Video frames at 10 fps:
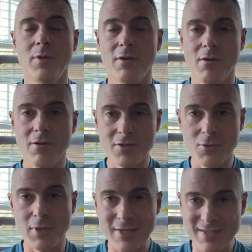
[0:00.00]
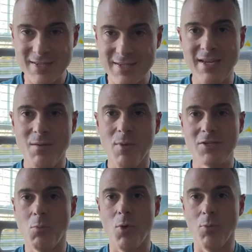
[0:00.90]
but you're also going to succeed
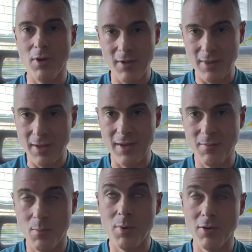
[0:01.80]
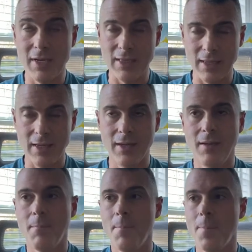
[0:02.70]
much more brilliantly,
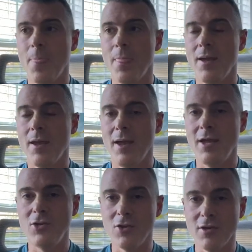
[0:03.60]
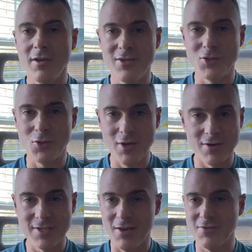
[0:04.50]
and you're going to enjoy
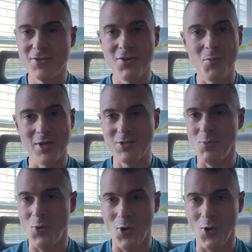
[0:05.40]
yourself so much